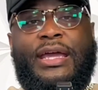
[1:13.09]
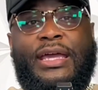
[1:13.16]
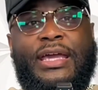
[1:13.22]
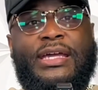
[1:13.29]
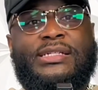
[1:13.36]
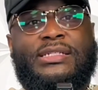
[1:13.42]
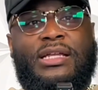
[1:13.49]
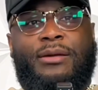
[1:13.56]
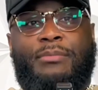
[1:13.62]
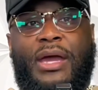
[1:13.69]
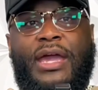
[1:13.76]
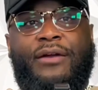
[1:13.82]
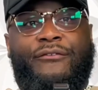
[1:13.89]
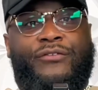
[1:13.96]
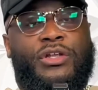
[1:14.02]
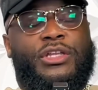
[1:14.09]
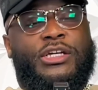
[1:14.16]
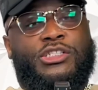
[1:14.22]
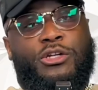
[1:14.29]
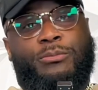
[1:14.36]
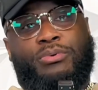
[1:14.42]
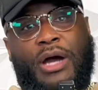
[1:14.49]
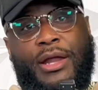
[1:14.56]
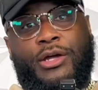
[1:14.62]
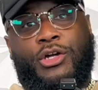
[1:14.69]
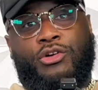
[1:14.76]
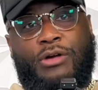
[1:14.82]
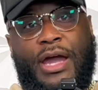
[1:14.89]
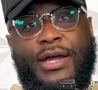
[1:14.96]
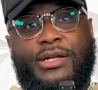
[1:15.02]
easy to make for digital product
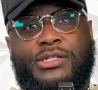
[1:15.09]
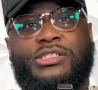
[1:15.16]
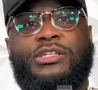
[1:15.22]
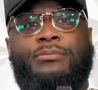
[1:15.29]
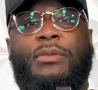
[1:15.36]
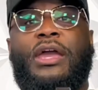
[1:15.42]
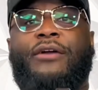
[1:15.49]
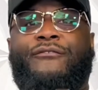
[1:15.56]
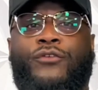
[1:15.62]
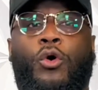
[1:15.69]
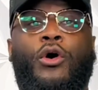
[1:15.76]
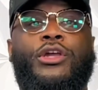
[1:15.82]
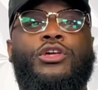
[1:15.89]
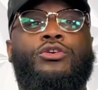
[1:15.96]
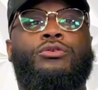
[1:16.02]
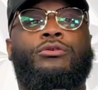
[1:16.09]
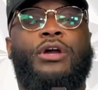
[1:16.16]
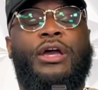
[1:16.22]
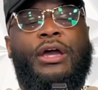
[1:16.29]
creators to make for you